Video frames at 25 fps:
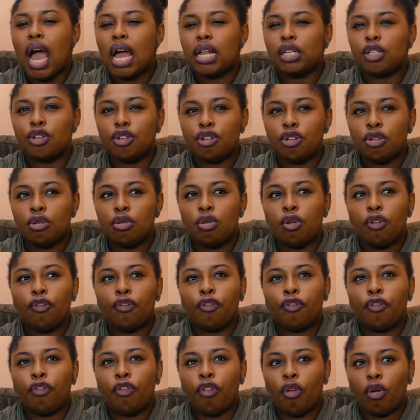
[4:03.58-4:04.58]
Do you know,
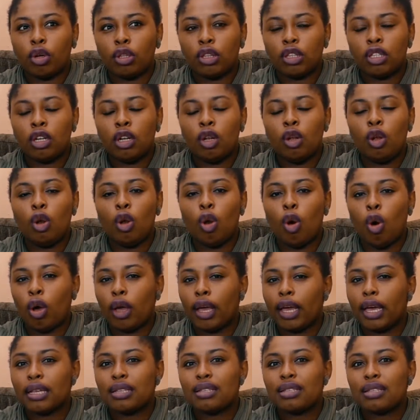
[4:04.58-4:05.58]
for the
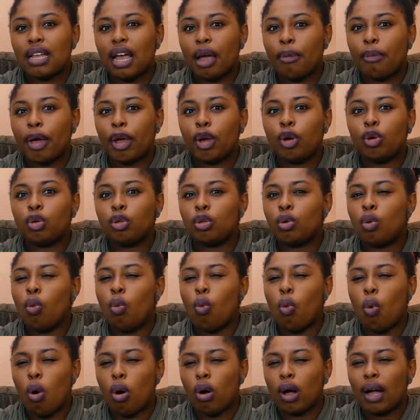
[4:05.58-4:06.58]
longest time I
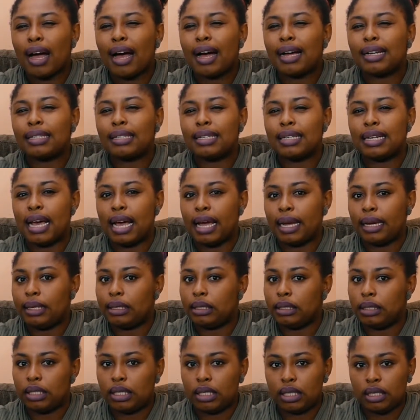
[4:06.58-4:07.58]
couldn't walk at
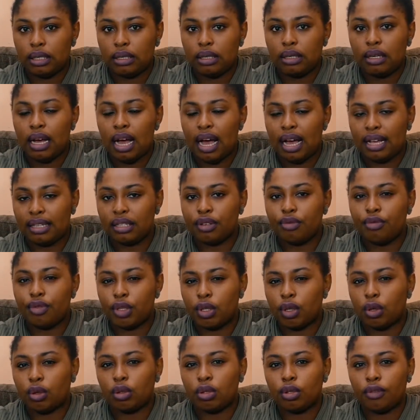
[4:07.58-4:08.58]
night as a
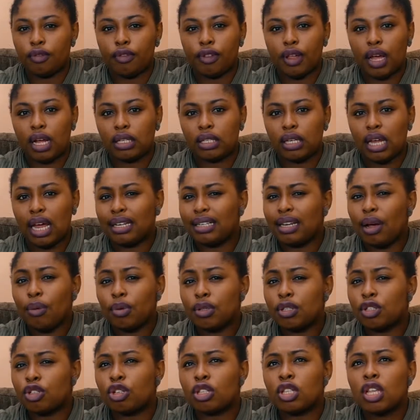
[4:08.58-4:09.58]
result of that. And that
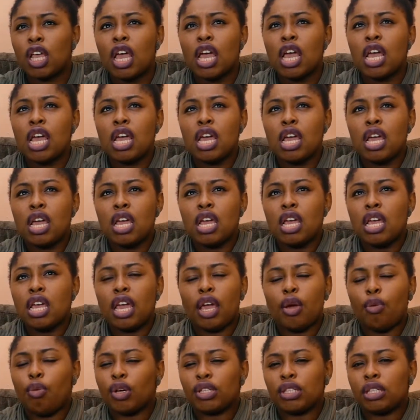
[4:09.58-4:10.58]
was just,
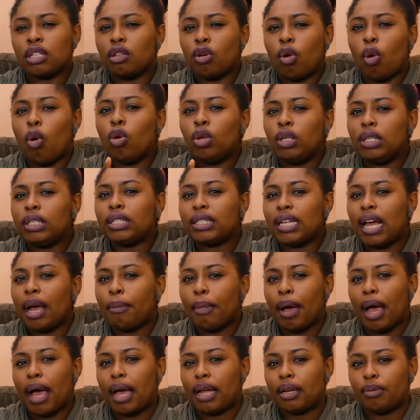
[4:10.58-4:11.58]
it wasn't the only
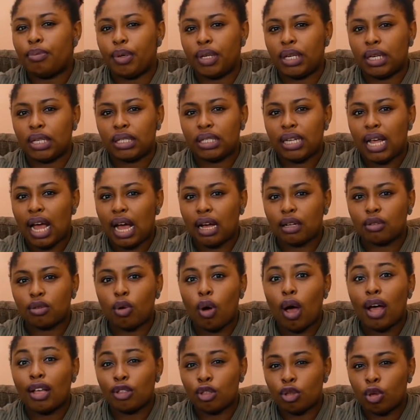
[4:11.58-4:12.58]
time I had been attacked
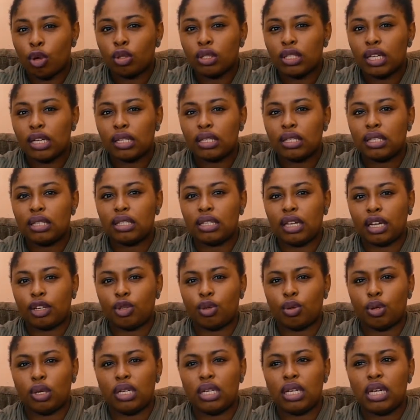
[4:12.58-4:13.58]
or assaulted
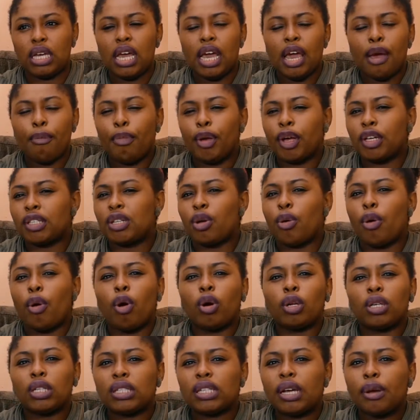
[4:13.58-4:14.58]
sexually, because there were
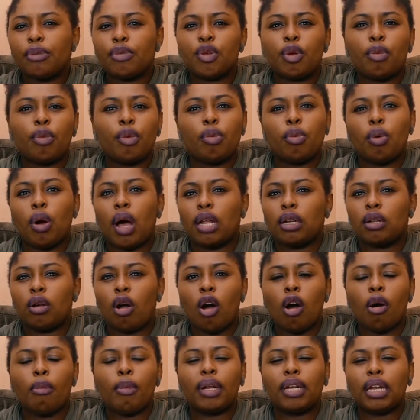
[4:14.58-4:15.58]
other times where people had
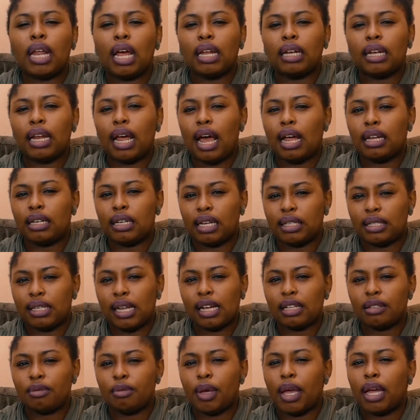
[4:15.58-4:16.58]
come and had
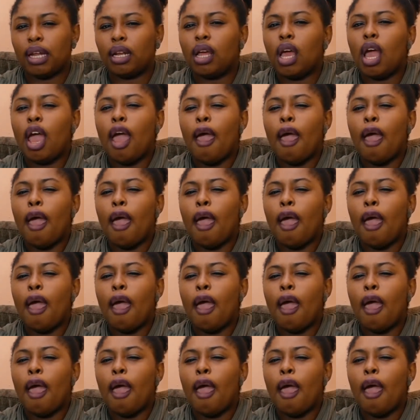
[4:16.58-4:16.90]
attacked me, and